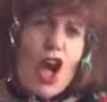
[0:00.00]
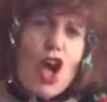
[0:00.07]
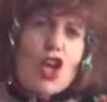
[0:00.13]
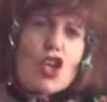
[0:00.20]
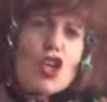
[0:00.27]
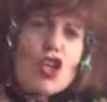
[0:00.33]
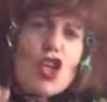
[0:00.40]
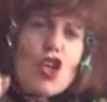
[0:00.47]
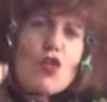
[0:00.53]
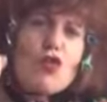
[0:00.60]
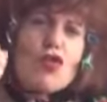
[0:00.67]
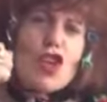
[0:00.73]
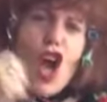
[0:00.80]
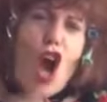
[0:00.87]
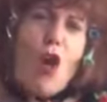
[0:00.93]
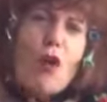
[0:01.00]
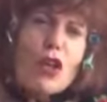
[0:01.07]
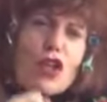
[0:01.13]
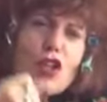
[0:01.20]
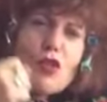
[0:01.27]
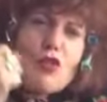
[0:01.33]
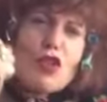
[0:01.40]
You go and
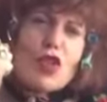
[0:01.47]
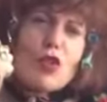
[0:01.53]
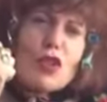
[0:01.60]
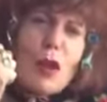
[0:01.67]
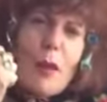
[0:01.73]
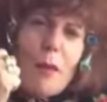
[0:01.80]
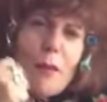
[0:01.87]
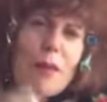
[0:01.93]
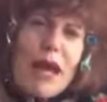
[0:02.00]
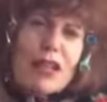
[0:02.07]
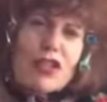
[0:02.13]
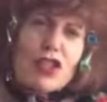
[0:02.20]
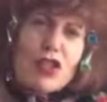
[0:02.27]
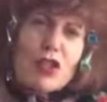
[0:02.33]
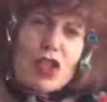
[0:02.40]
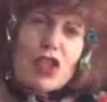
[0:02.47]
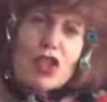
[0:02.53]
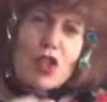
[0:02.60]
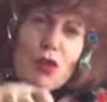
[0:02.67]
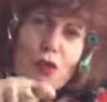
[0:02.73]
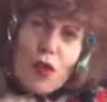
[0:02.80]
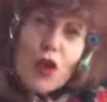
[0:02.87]
you do the best you can
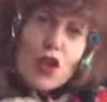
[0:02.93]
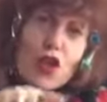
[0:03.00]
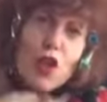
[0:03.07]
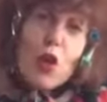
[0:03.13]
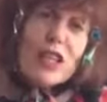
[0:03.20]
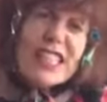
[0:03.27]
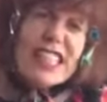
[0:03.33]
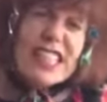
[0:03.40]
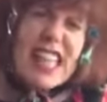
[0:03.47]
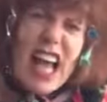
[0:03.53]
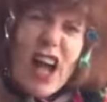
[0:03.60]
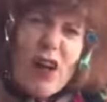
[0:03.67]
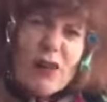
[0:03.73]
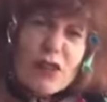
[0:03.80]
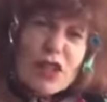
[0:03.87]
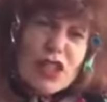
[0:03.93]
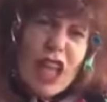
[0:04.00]
do for yourselves.